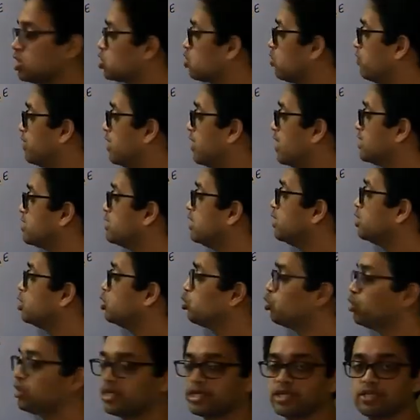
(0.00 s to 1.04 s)
So when I say
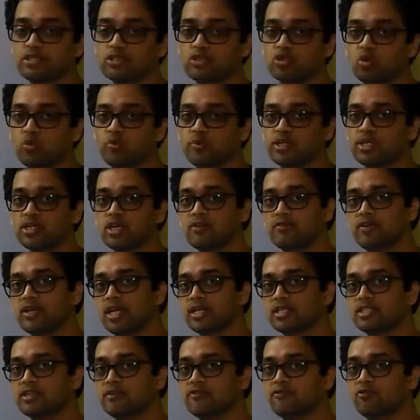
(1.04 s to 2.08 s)
2, it is 2 meter. When
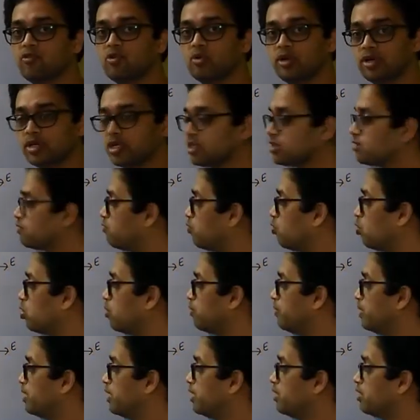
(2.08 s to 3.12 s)
I say 4, it is 4
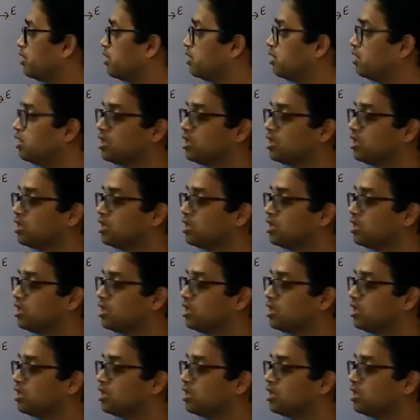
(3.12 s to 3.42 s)
meter.